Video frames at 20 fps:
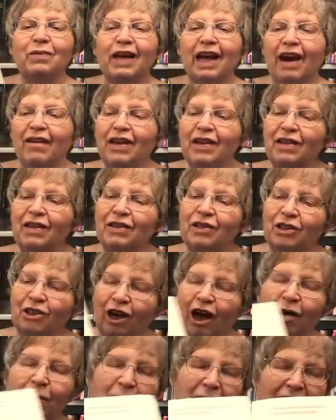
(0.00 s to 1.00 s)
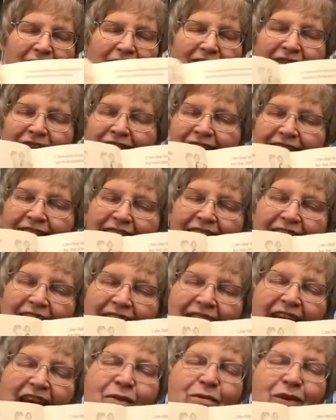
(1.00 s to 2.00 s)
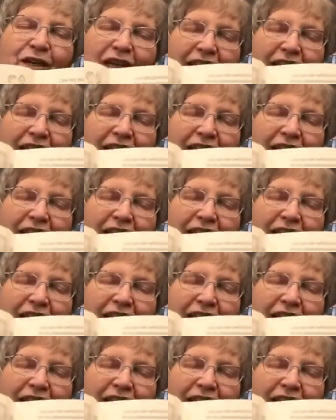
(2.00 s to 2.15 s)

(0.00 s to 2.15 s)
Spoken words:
carry the shopping. He would